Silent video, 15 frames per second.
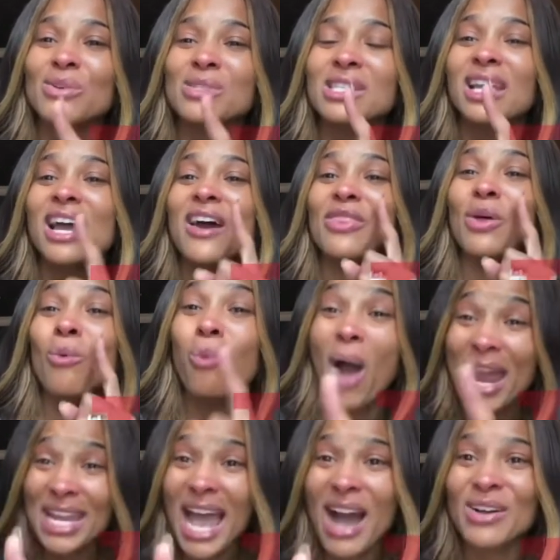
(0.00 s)
King of king and
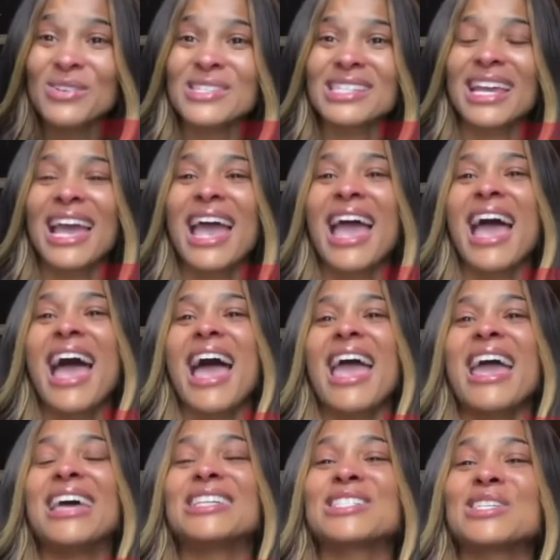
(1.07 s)
lords of lords.
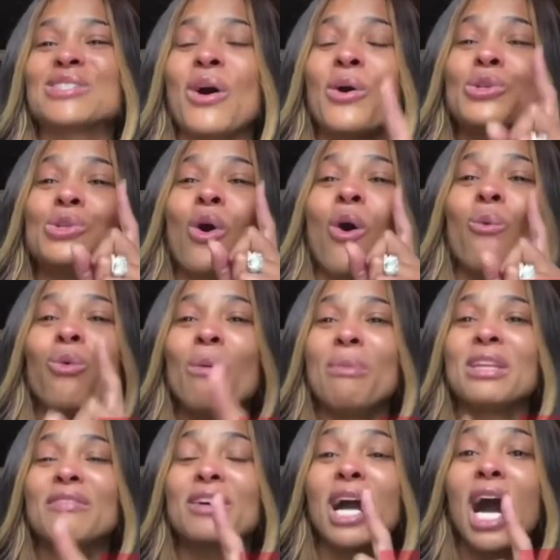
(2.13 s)
That he coming for
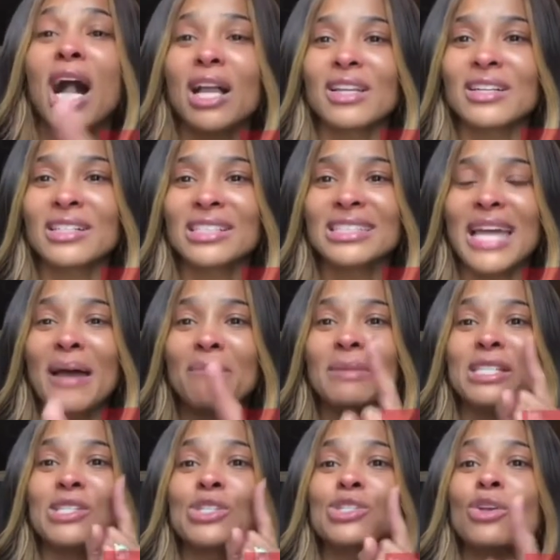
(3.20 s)
you, man. But you don't
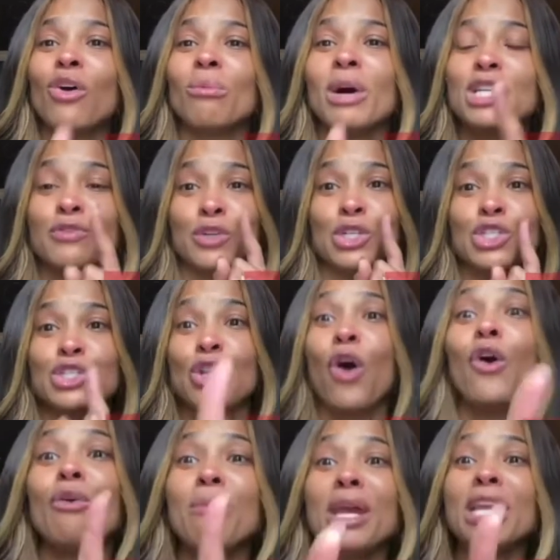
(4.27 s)
want to show love to the Lord.
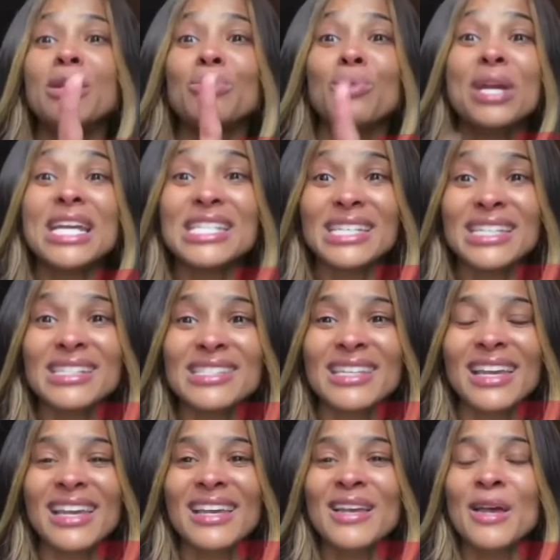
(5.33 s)
You don't want to
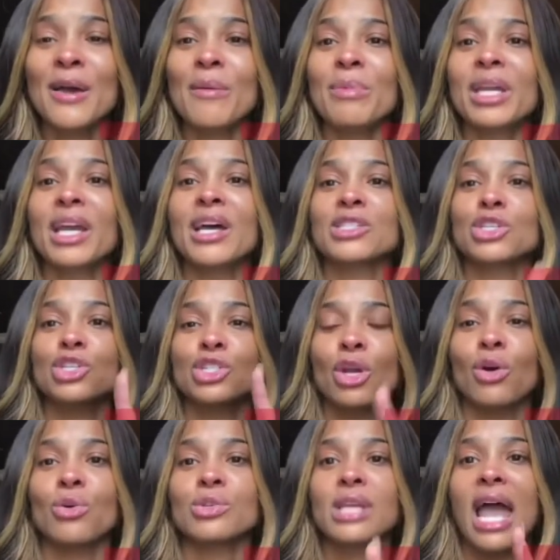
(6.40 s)
rejoice for the Lord,
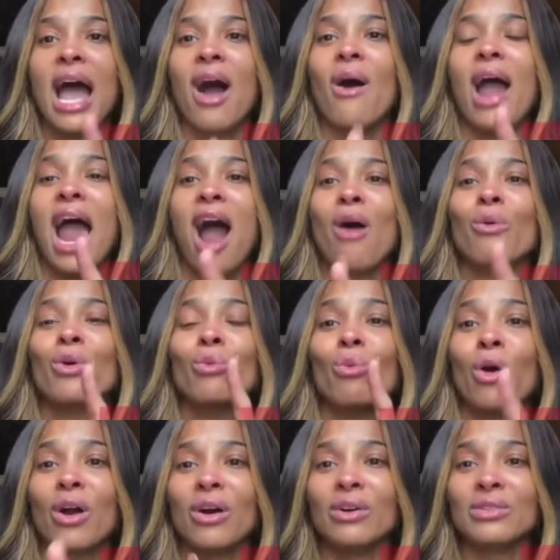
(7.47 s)
though. But you want to
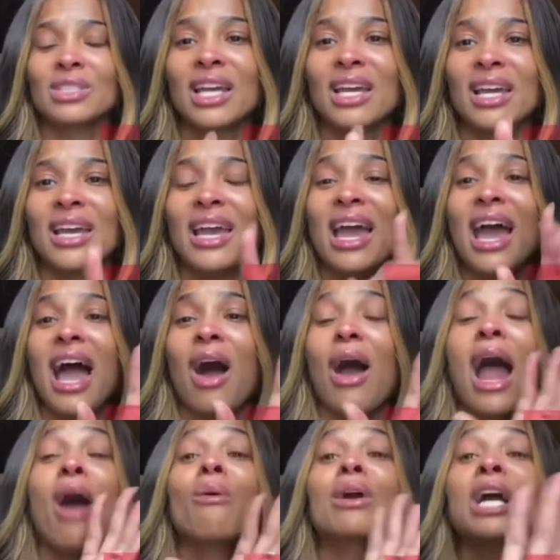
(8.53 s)
rejoice old ass
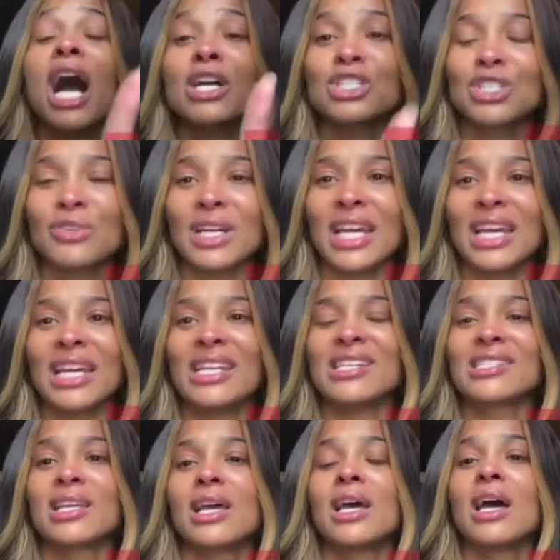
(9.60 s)
Edomite.
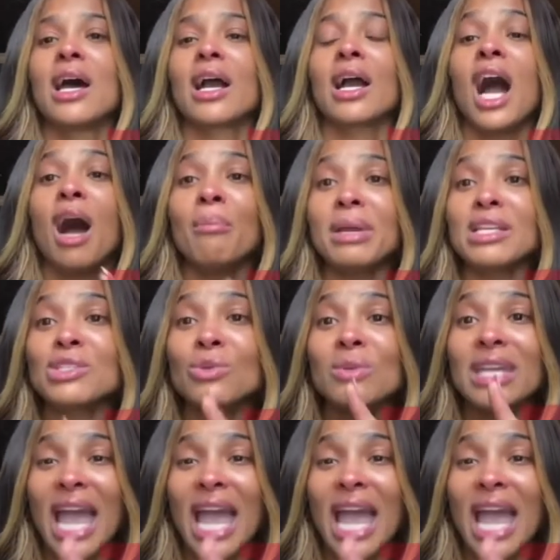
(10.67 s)
You know?